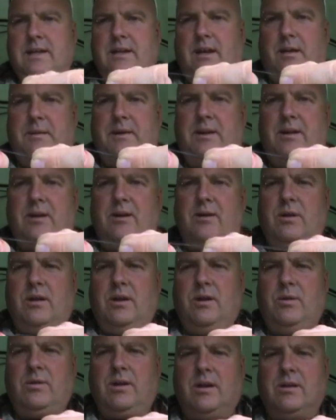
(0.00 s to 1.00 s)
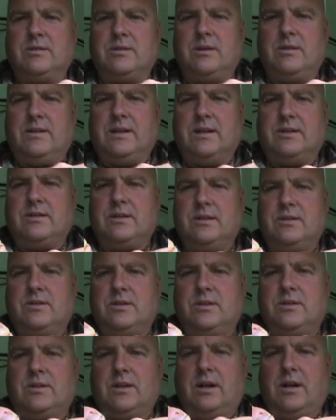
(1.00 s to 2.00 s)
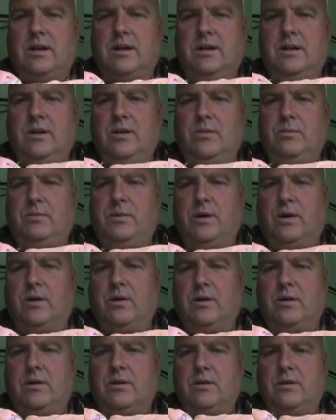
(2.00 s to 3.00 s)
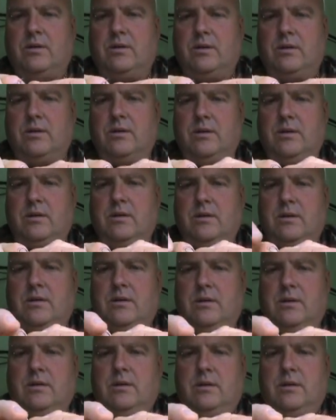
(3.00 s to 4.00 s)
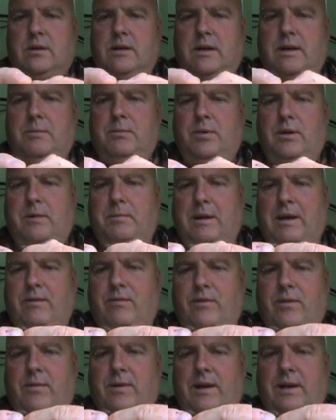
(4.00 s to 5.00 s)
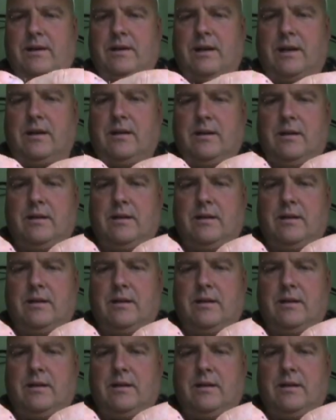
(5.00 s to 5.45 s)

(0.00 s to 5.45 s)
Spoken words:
I mean, who can't do this? It's just like a loop knot, and then pull it back through and under.